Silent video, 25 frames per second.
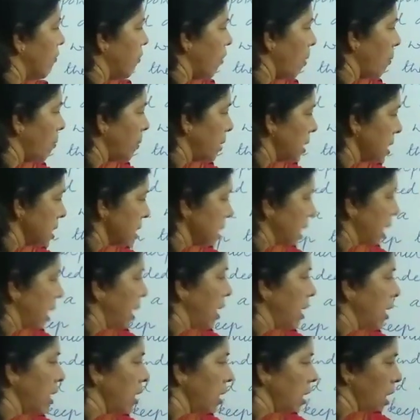From this
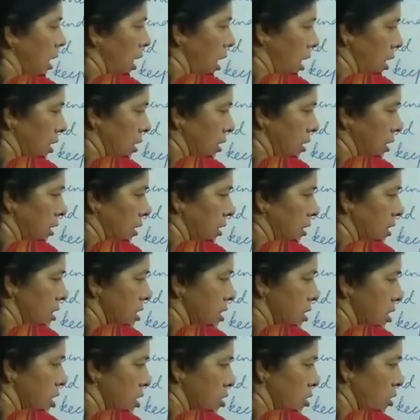end, at a
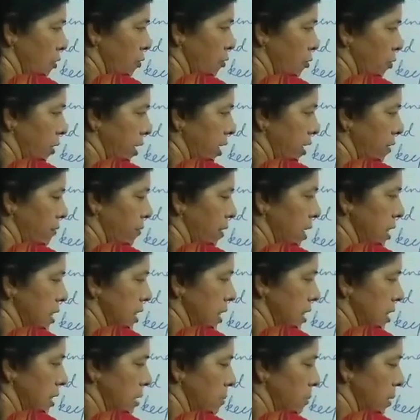distance of
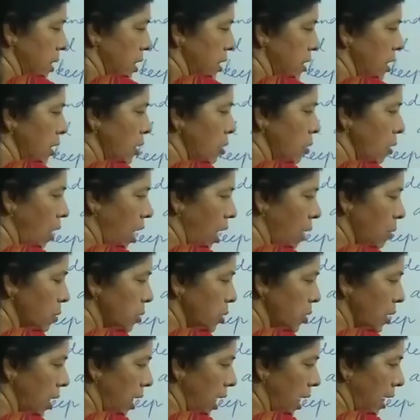25 centimeter, you
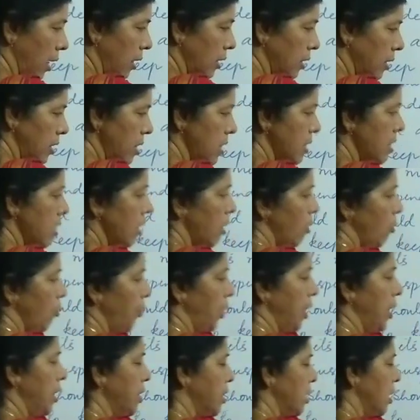have to hang this
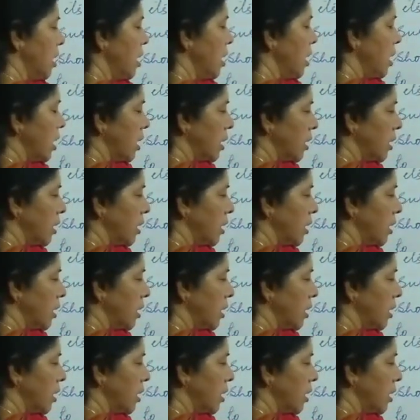weight.